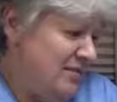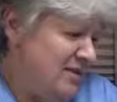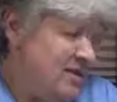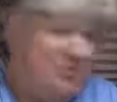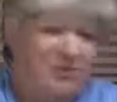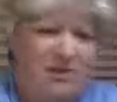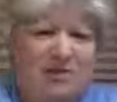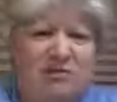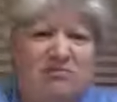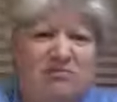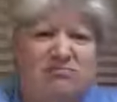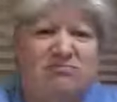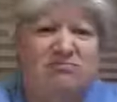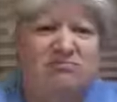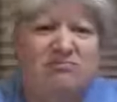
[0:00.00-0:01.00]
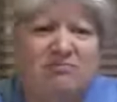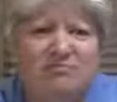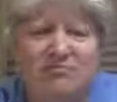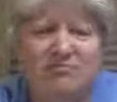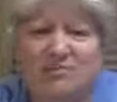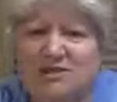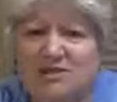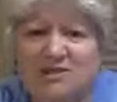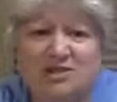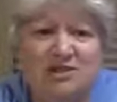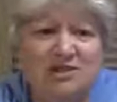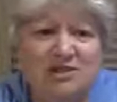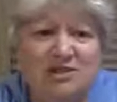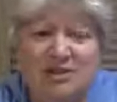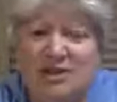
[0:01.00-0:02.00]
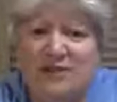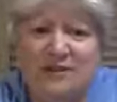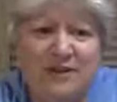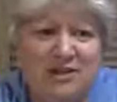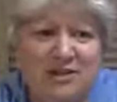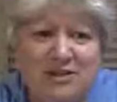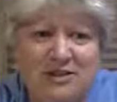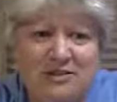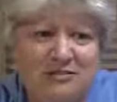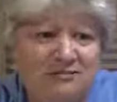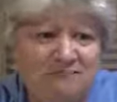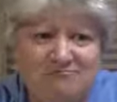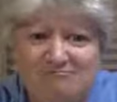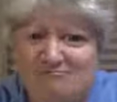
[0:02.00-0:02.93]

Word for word: just real chick fiction.